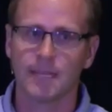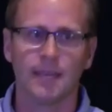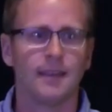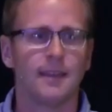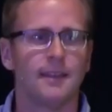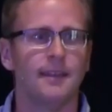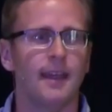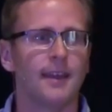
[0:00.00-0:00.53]

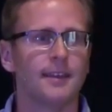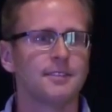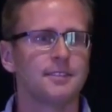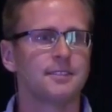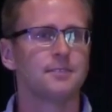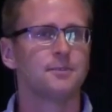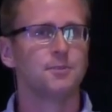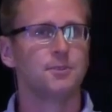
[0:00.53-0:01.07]

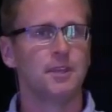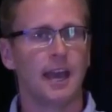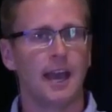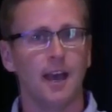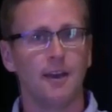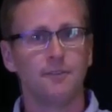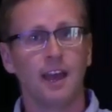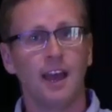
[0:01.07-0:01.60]
Next, we
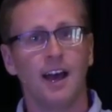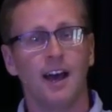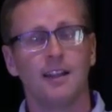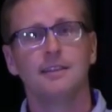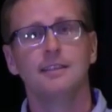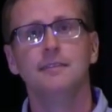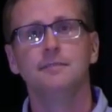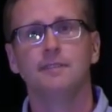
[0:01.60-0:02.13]
have a
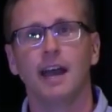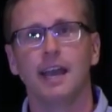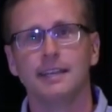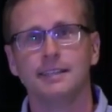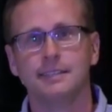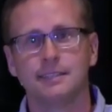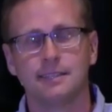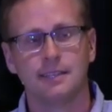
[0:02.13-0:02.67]

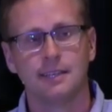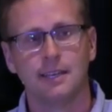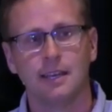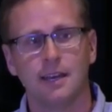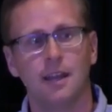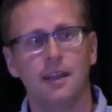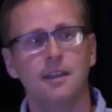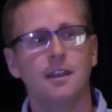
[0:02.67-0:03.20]
Levite,
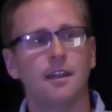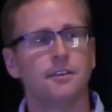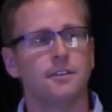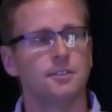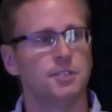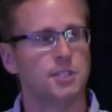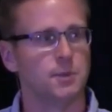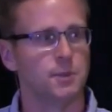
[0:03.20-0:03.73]
another
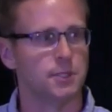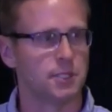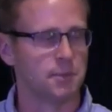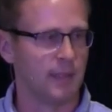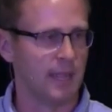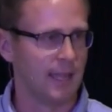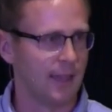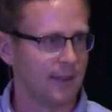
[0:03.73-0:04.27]
Jewish
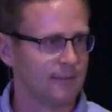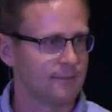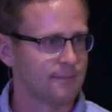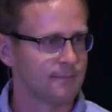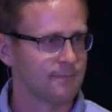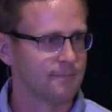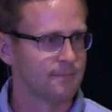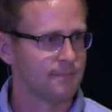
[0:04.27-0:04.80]
man,
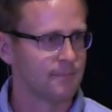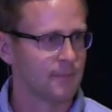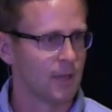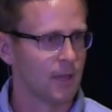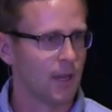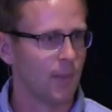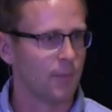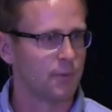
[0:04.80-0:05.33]

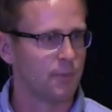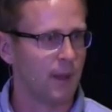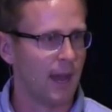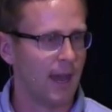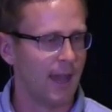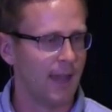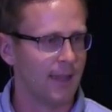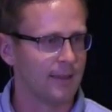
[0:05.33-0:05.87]
comes
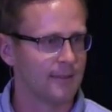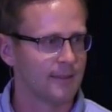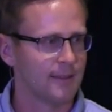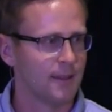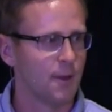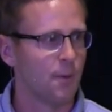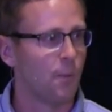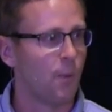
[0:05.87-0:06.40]
by,
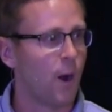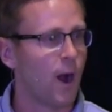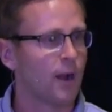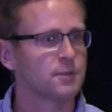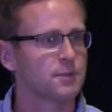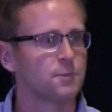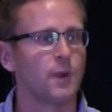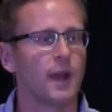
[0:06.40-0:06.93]

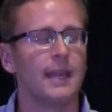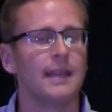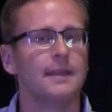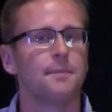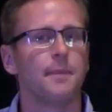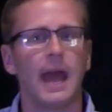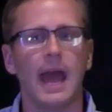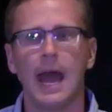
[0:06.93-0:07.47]
walks
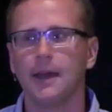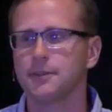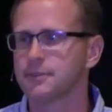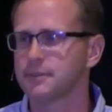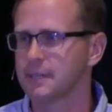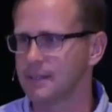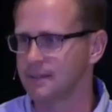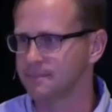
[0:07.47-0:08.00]
right
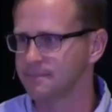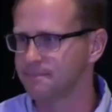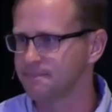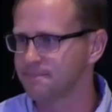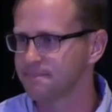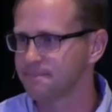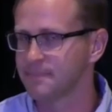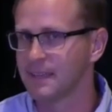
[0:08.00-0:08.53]
past him.
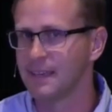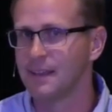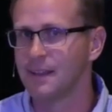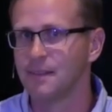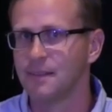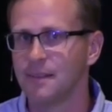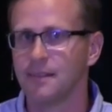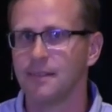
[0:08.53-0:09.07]

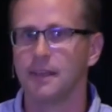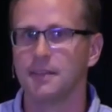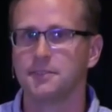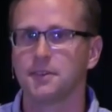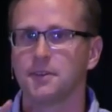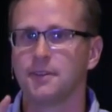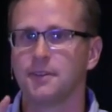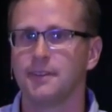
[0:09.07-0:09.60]
Let's
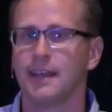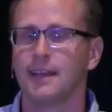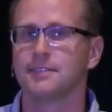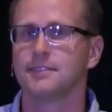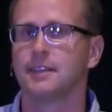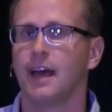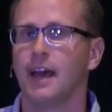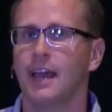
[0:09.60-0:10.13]
go to the
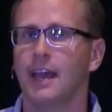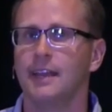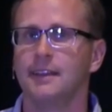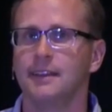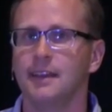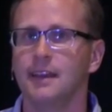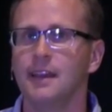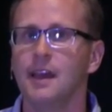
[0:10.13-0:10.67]
next slide.
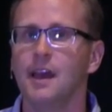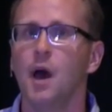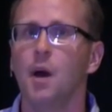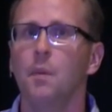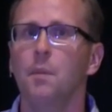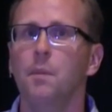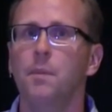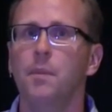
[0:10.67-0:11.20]

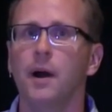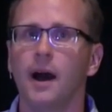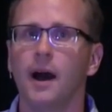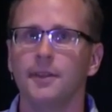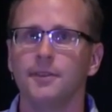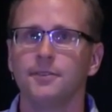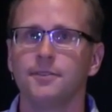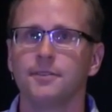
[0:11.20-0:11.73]

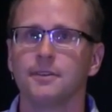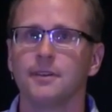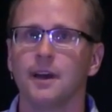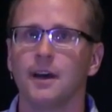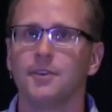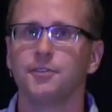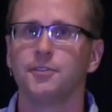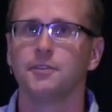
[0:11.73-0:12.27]
But
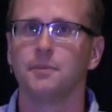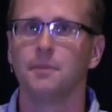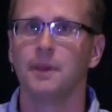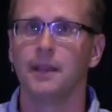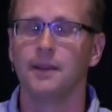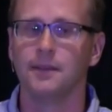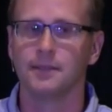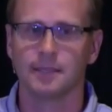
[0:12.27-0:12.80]
a
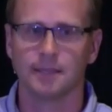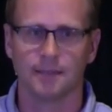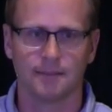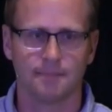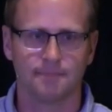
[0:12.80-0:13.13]
Samaritan.